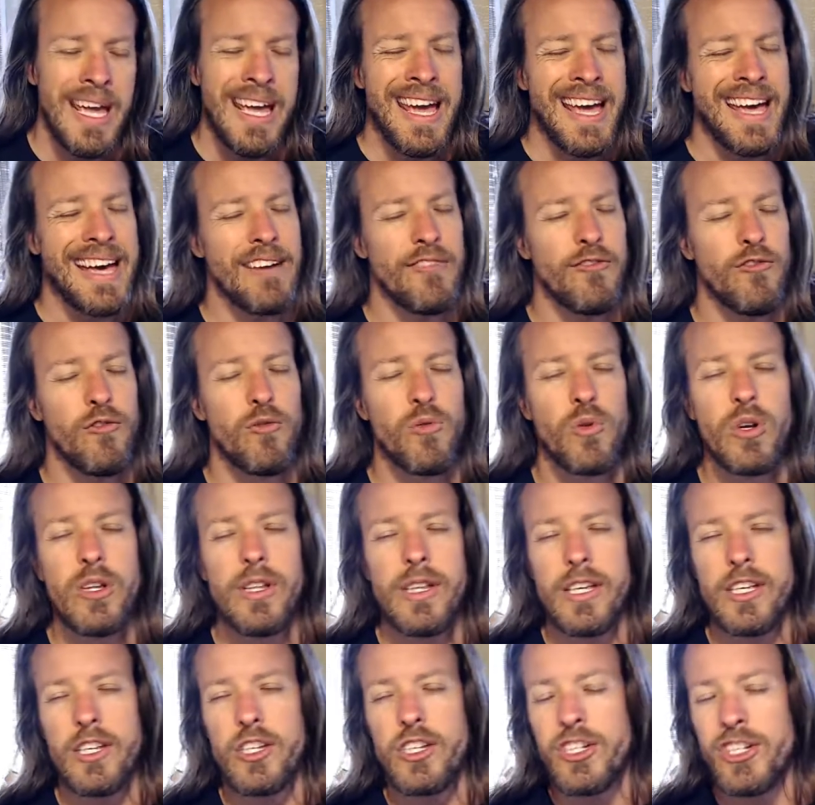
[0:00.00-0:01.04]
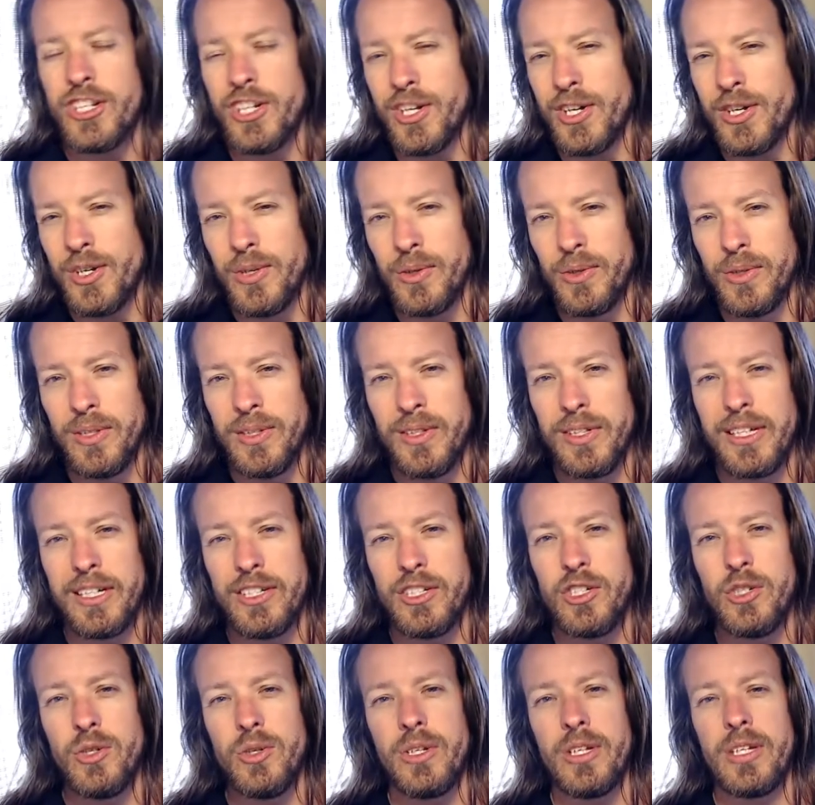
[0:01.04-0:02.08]
have really shown
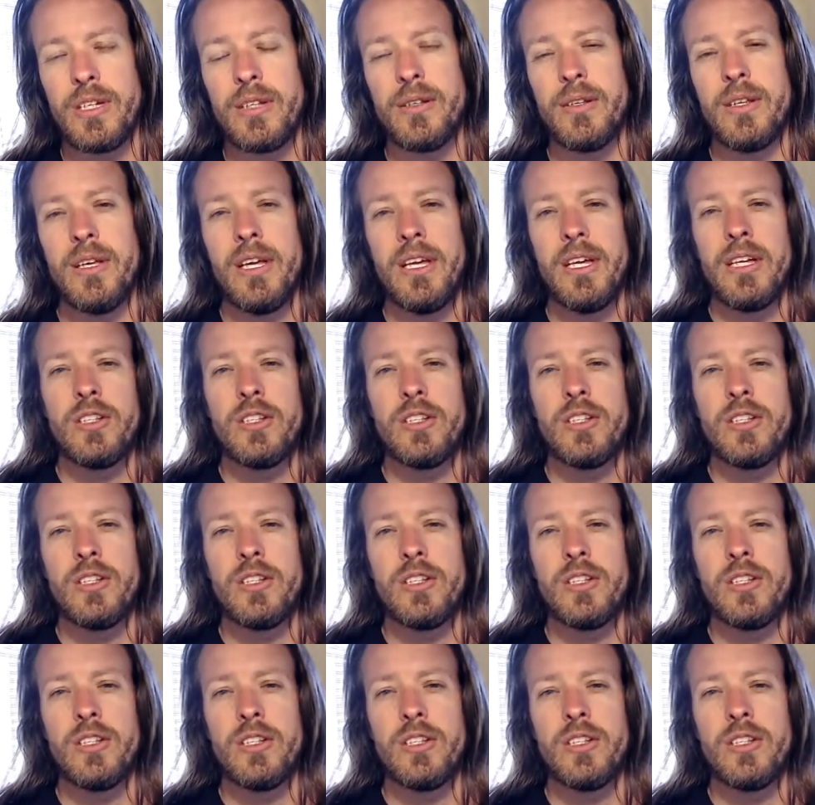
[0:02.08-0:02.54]
that you can